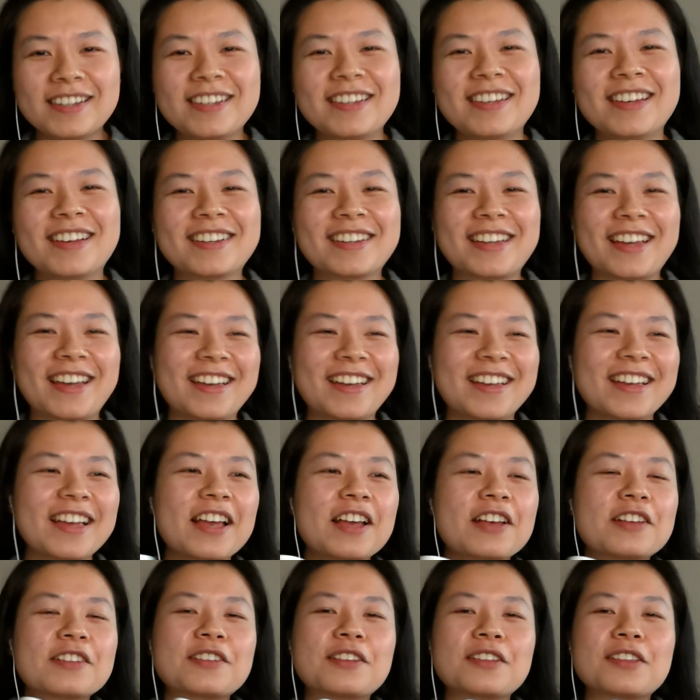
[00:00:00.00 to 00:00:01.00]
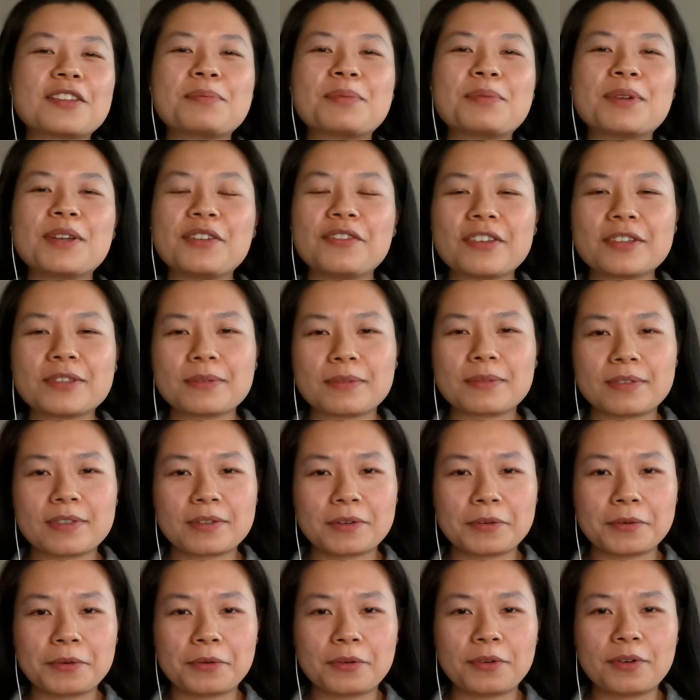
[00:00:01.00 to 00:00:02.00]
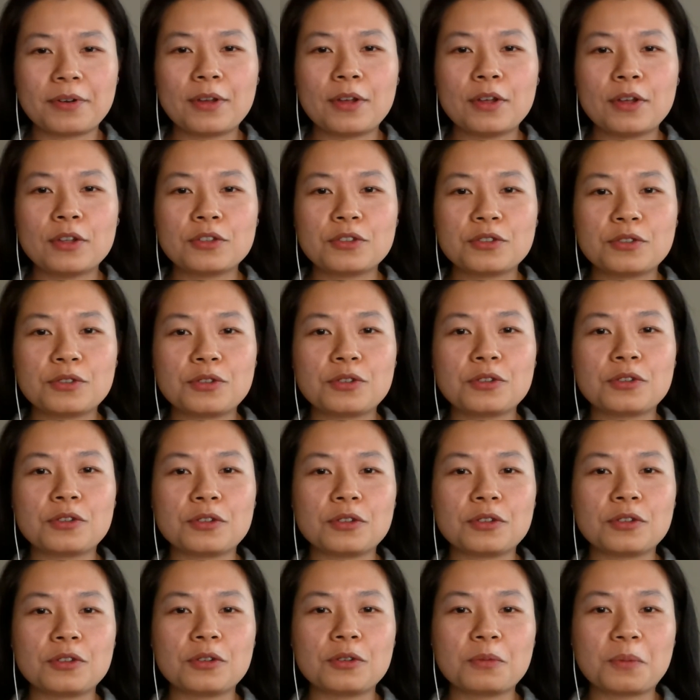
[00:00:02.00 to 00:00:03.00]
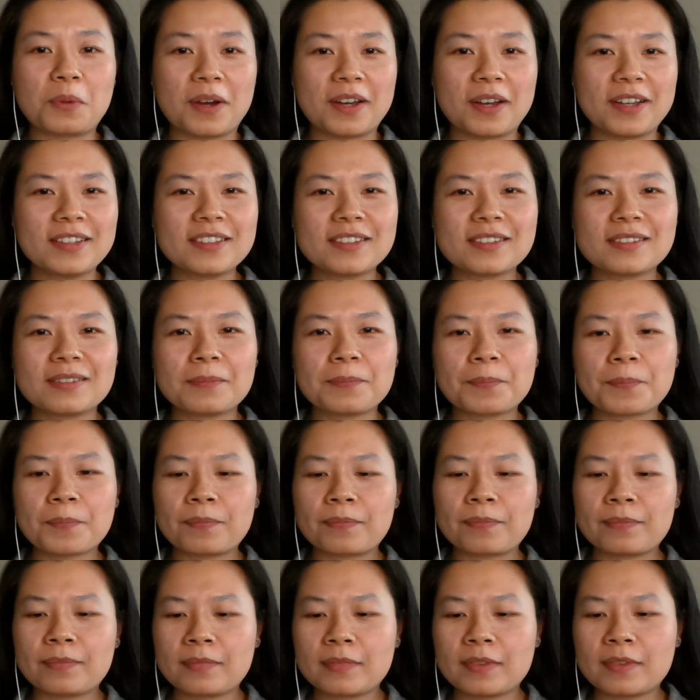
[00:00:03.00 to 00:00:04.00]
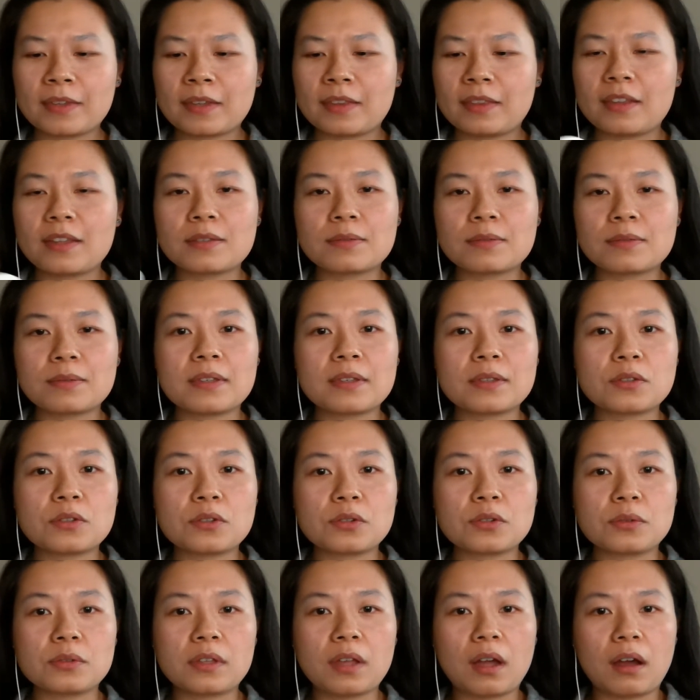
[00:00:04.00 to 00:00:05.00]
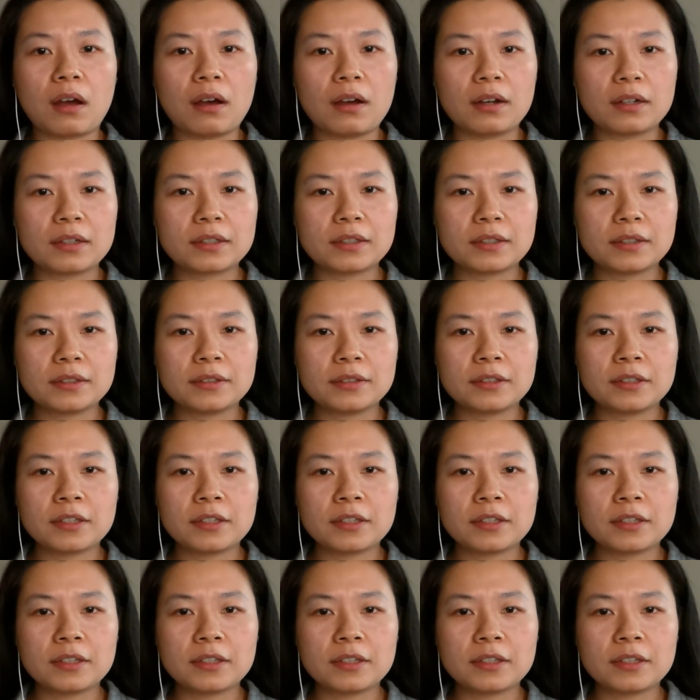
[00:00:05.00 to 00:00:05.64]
Again, so the previous ones are all too white. This one is too dark.